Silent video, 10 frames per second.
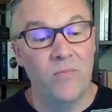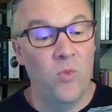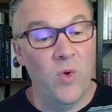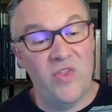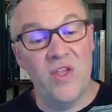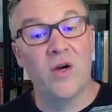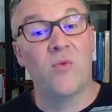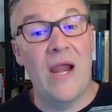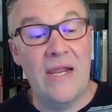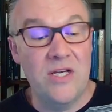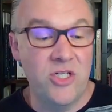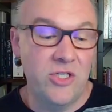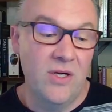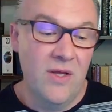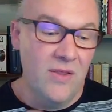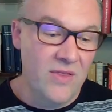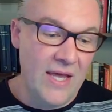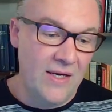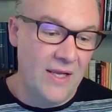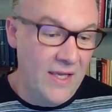within a range,
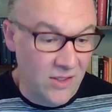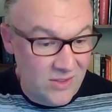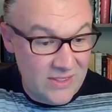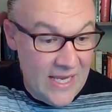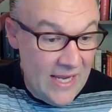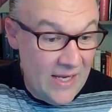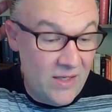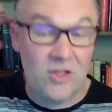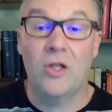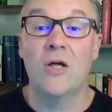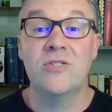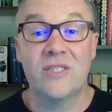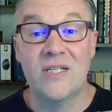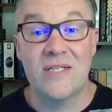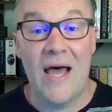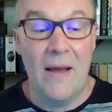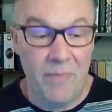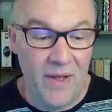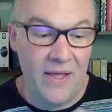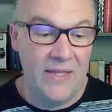then it'll say close to
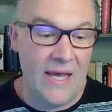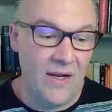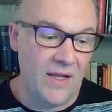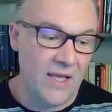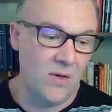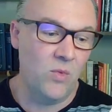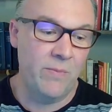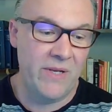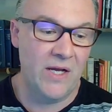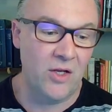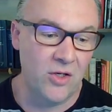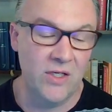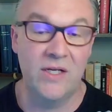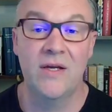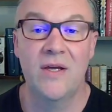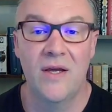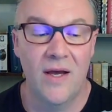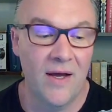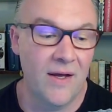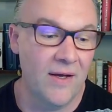top. And that, again, would be a good
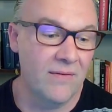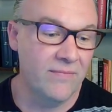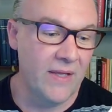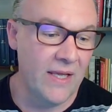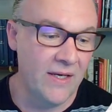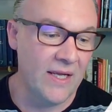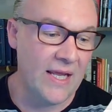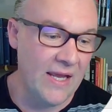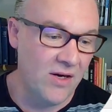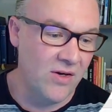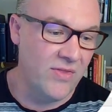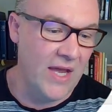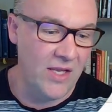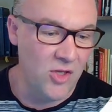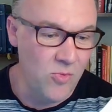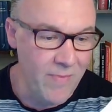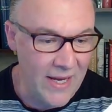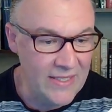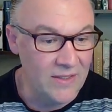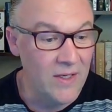indicator that you
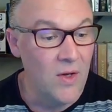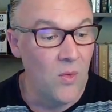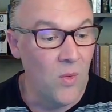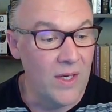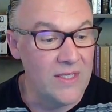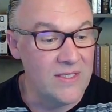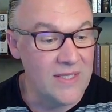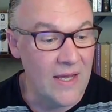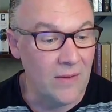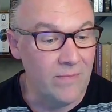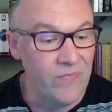might want to sell.